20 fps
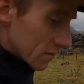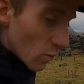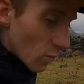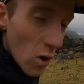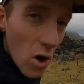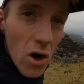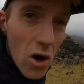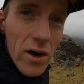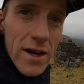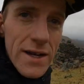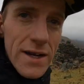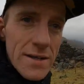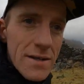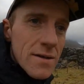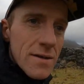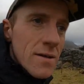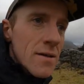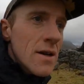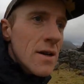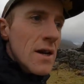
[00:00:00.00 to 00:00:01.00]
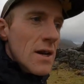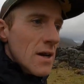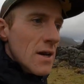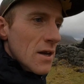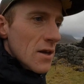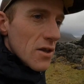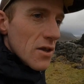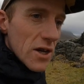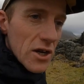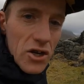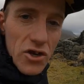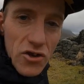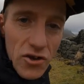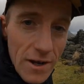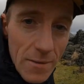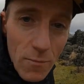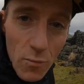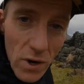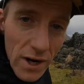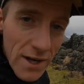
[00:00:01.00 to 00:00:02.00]
and walking, and the
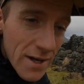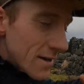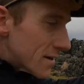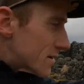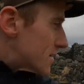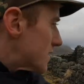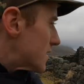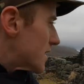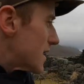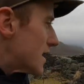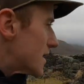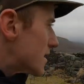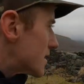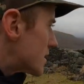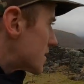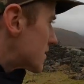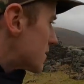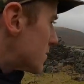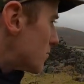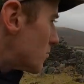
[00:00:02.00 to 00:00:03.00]
extreme winds today that are